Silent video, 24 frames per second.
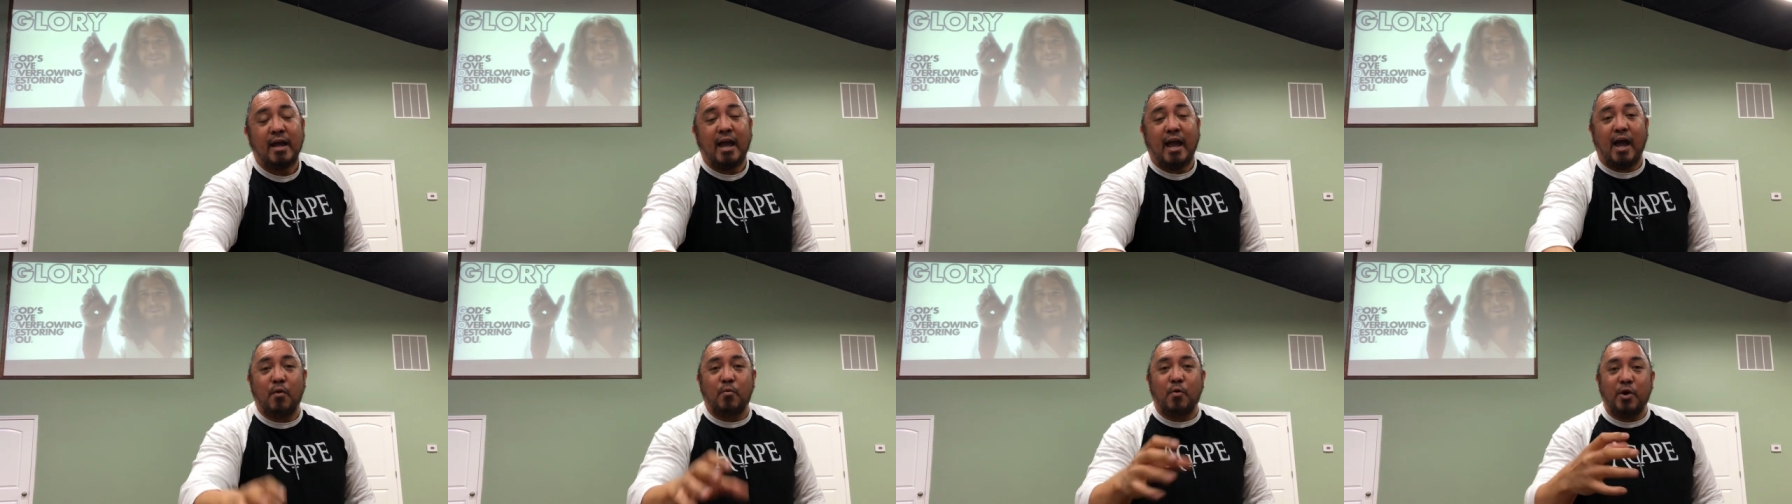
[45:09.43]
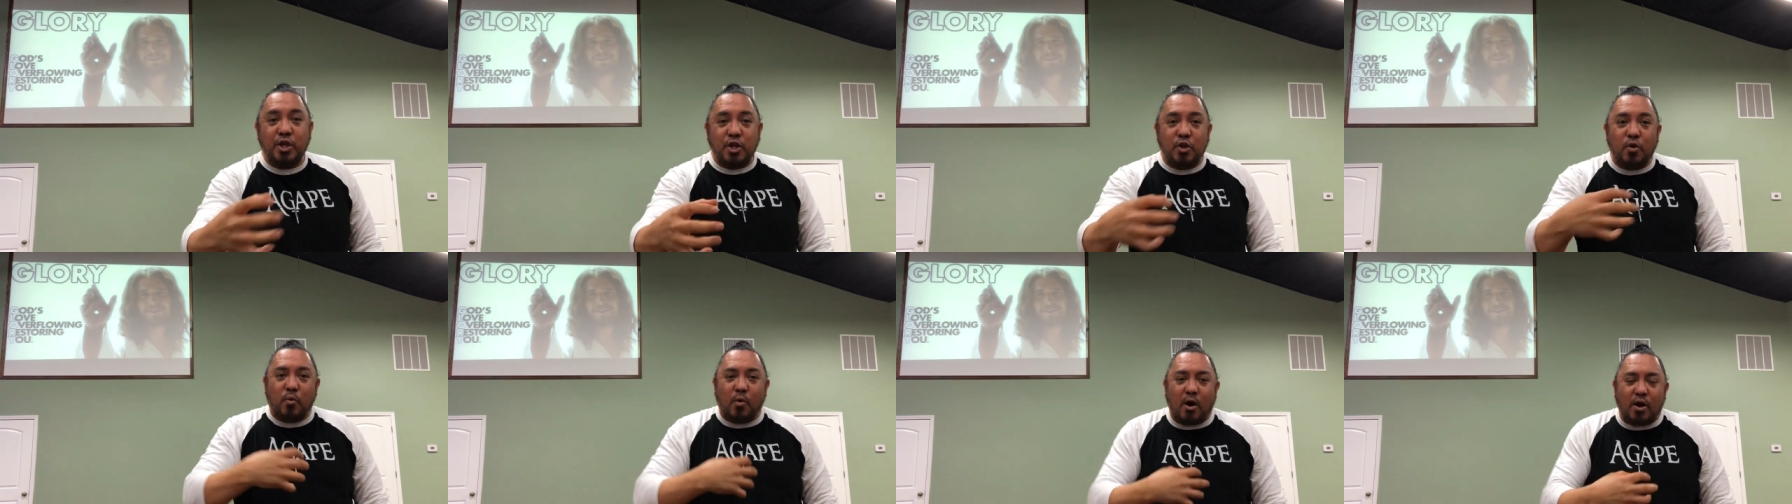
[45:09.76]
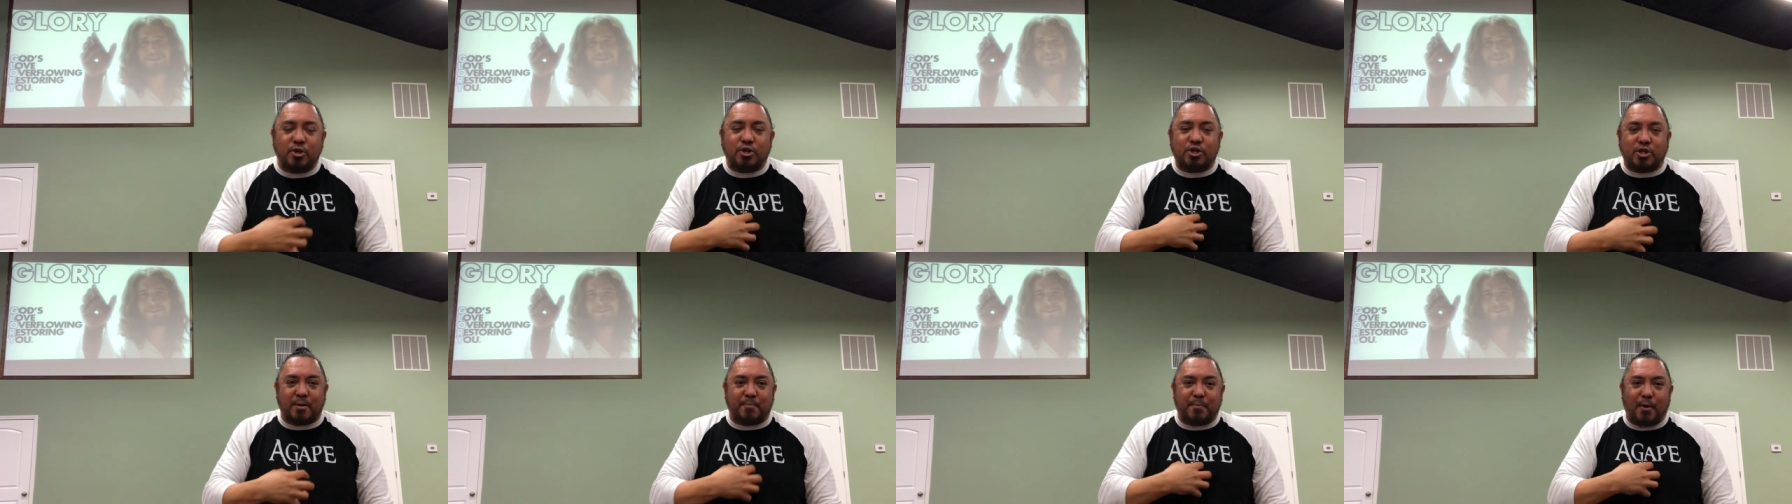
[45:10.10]
And when you
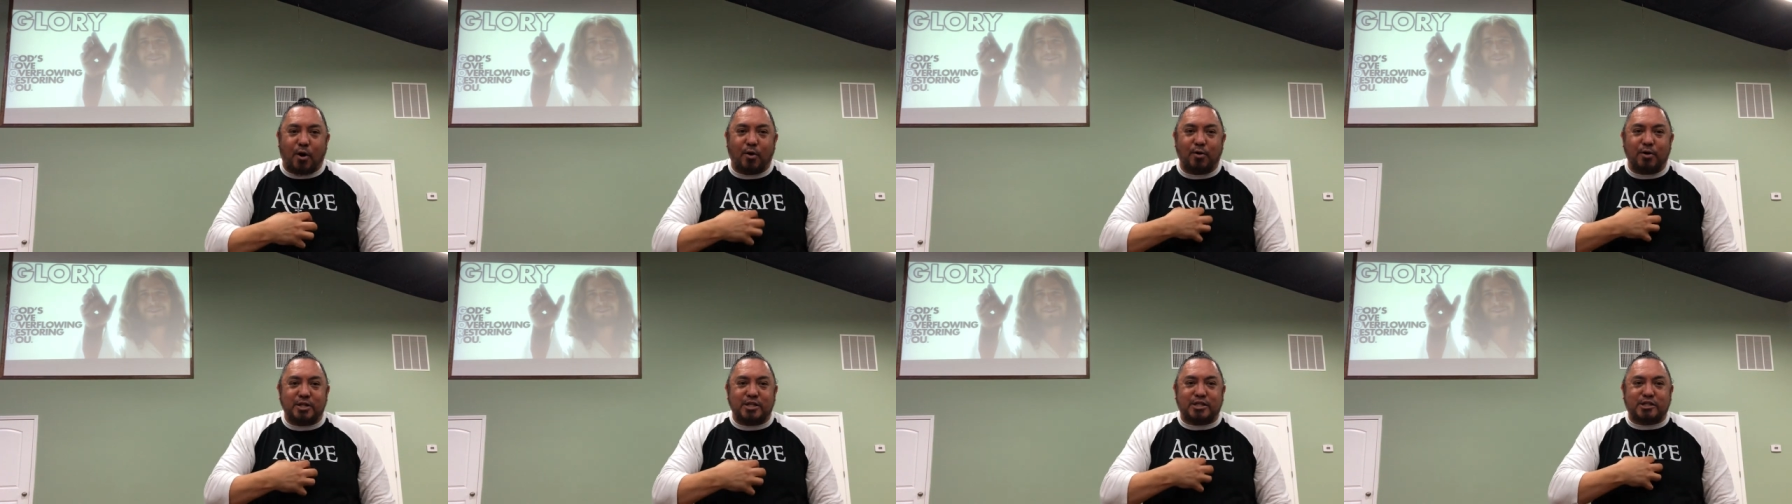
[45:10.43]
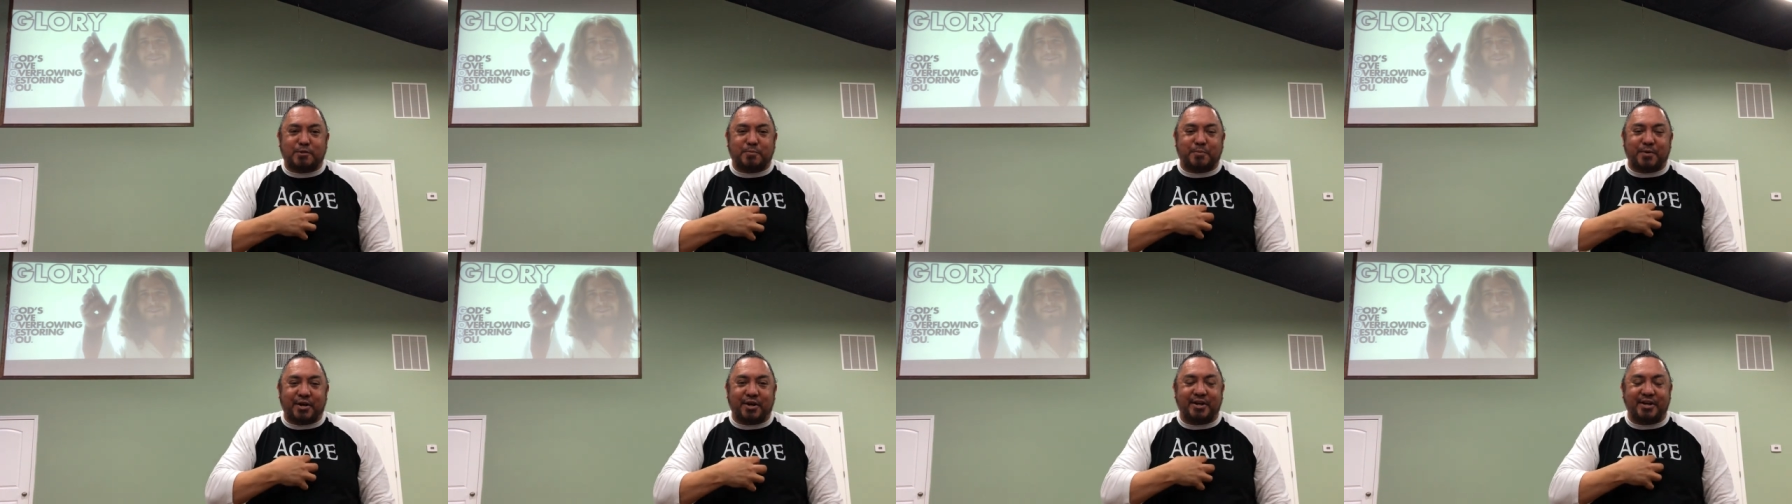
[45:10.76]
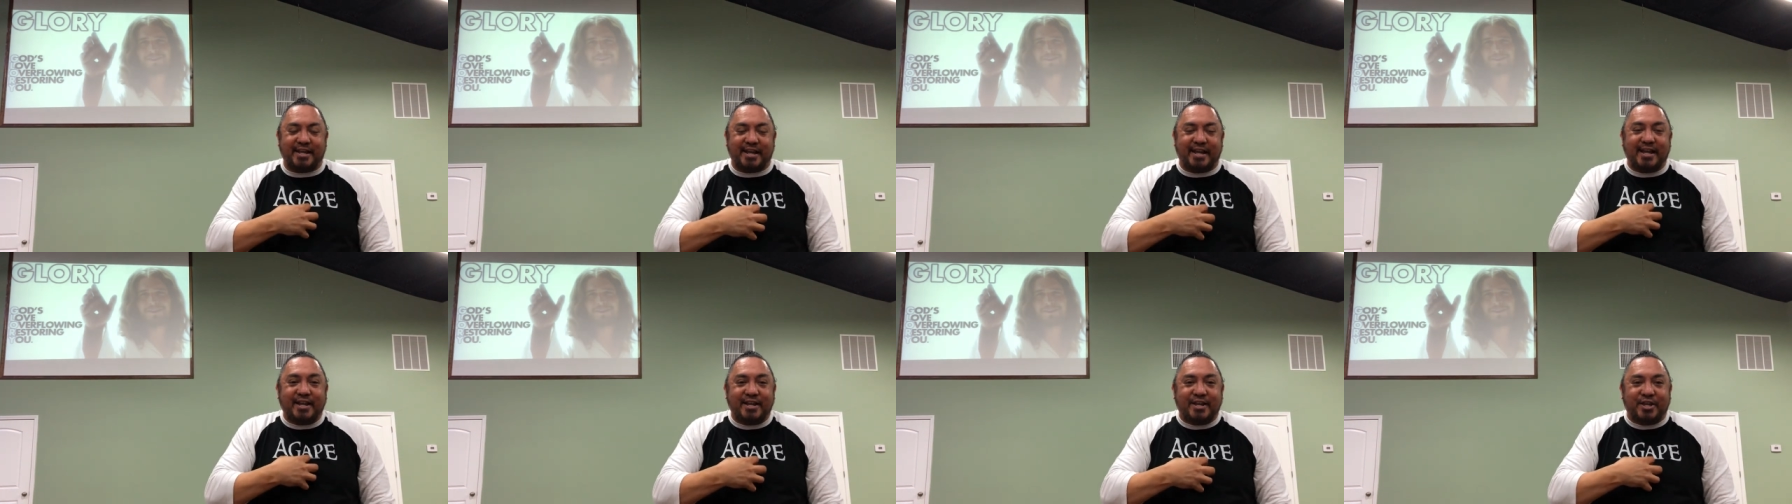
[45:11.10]
worship Holy
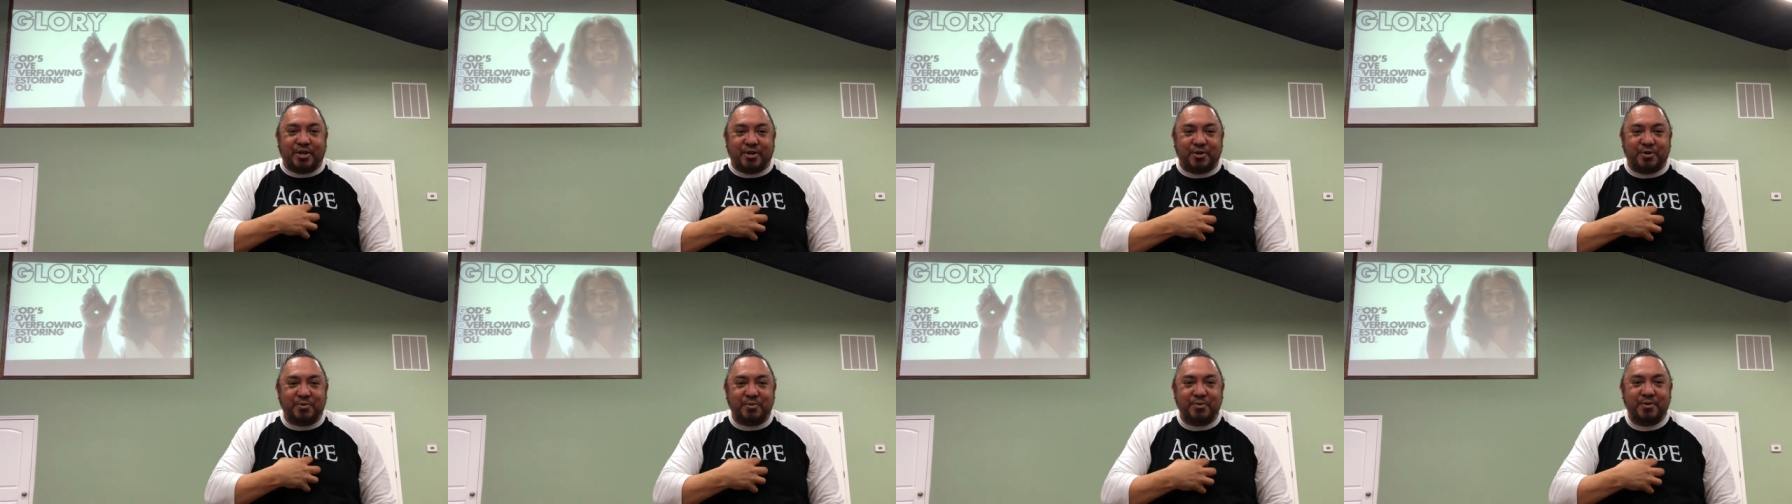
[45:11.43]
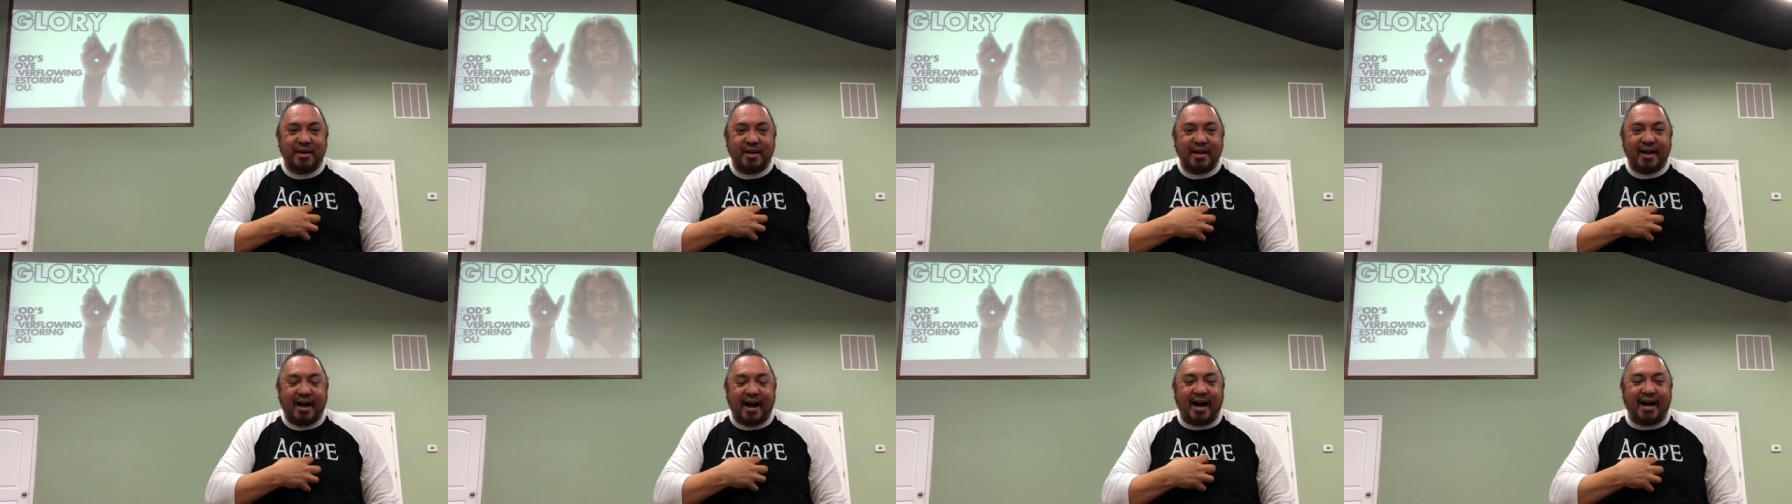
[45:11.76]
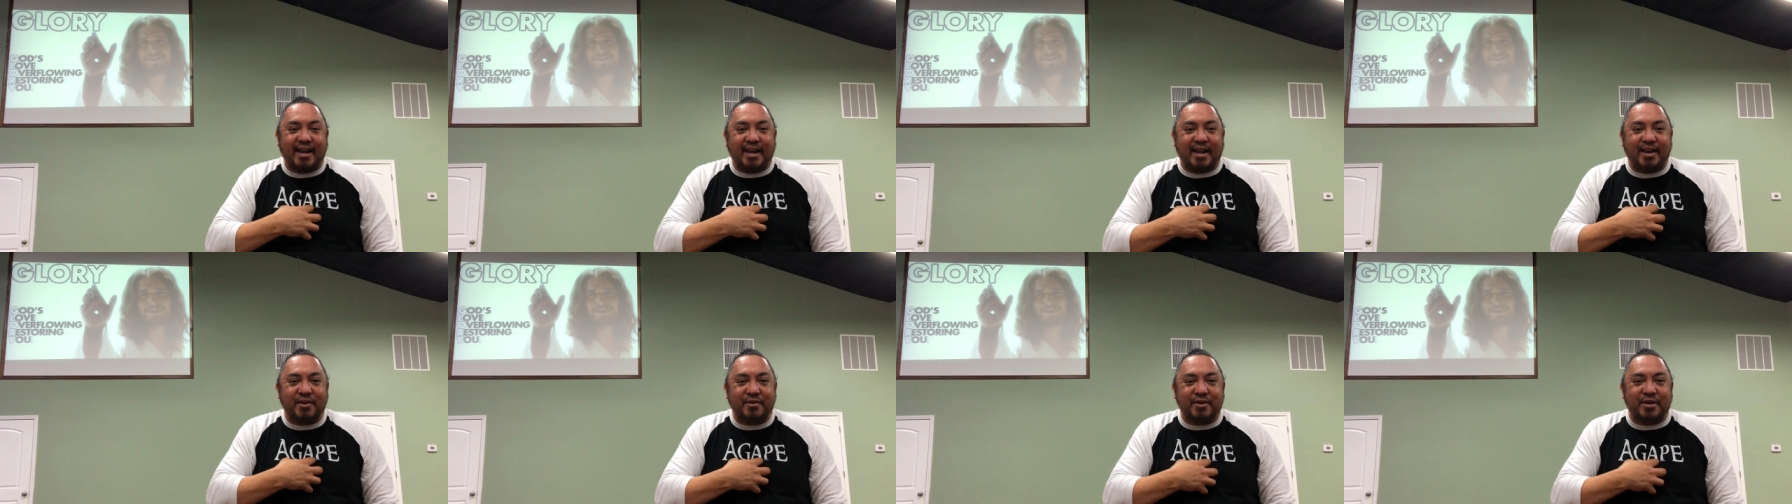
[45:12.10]
Spirit in you,
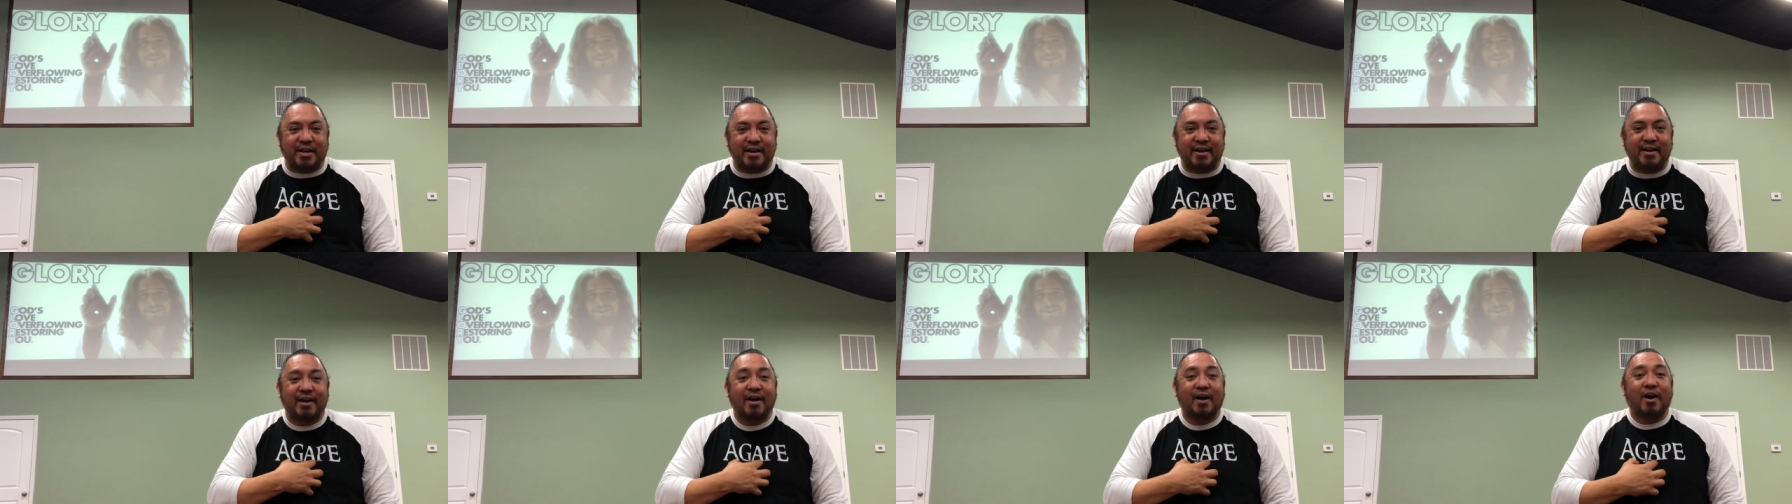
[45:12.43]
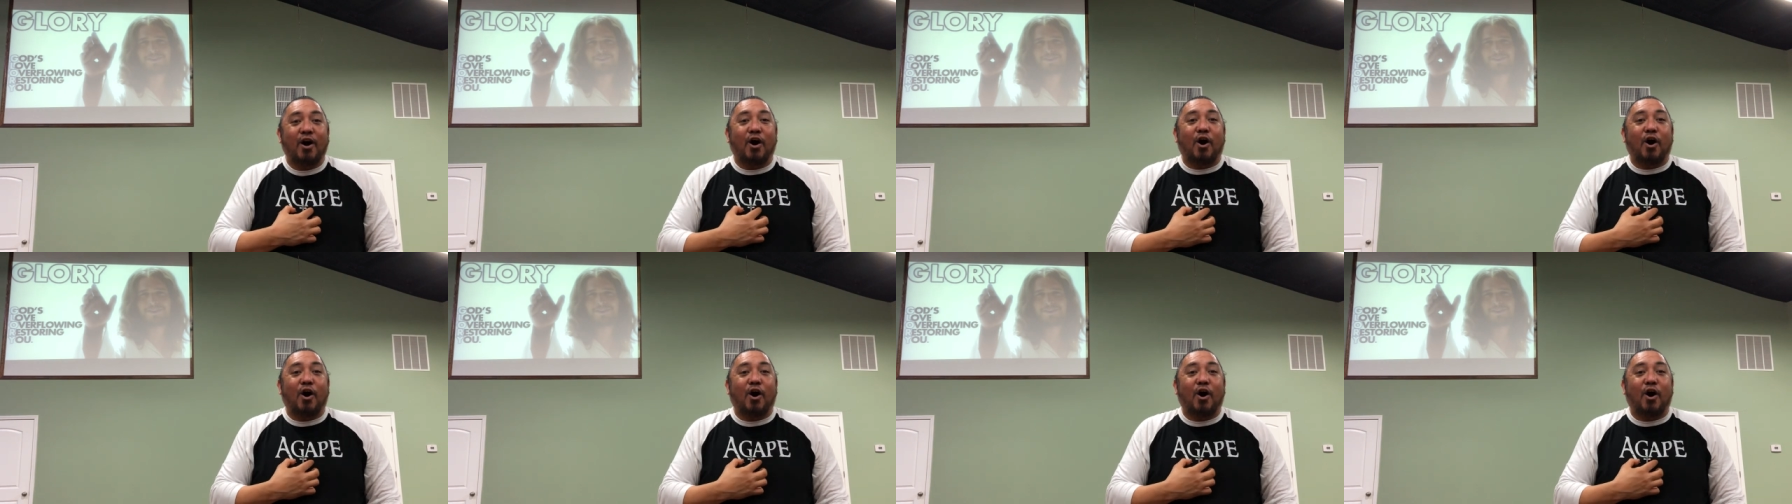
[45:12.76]
hallelujah,